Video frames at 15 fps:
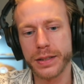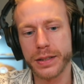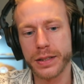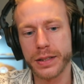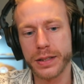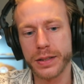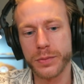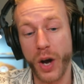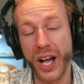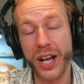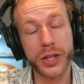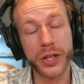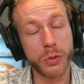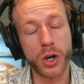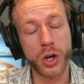while
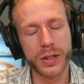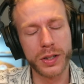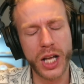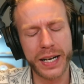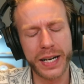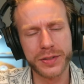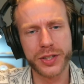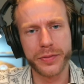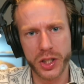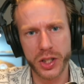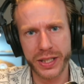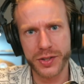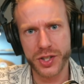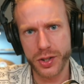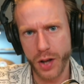there were a lot of
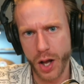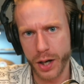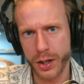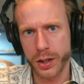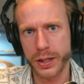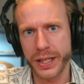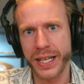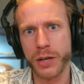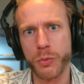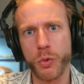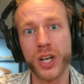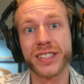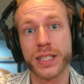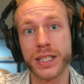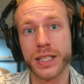civilians slaughtered and it
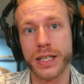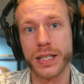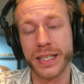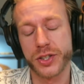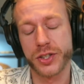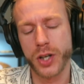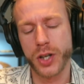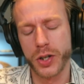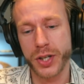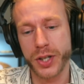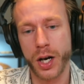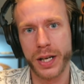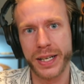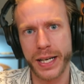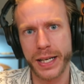was an assault
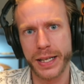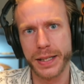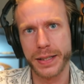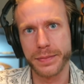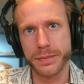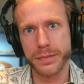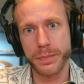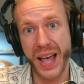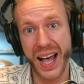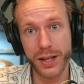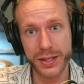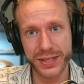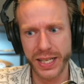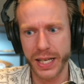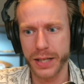on a
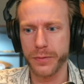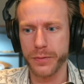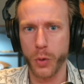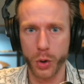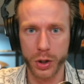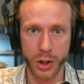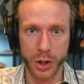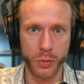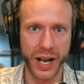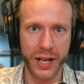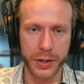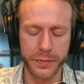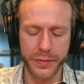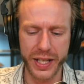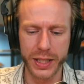palisade fort around a
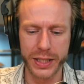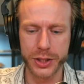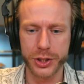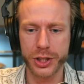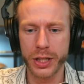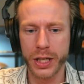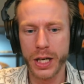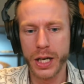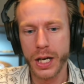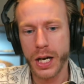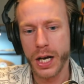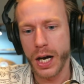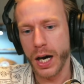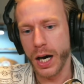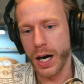village,
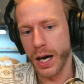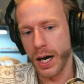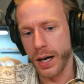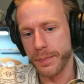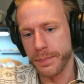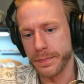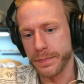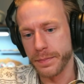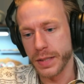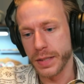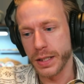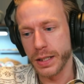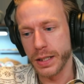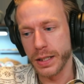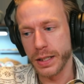
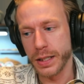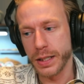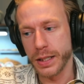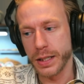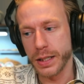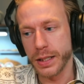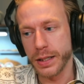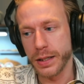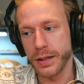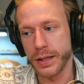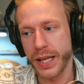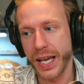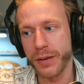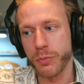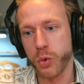
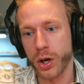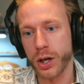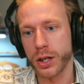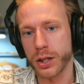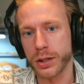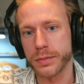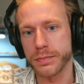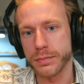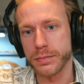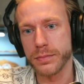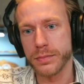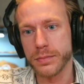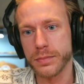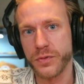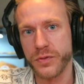they were
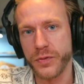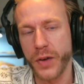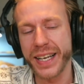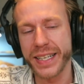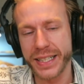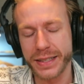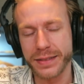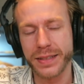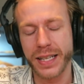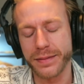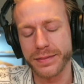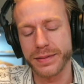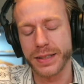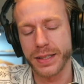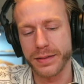fighting.
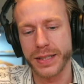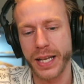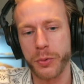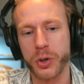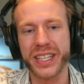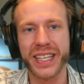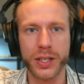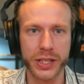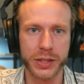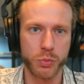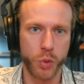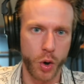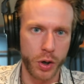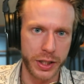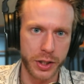They were killing
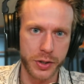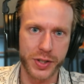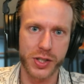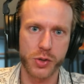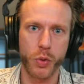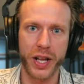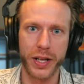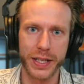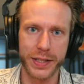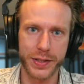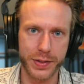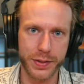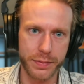warriors as well as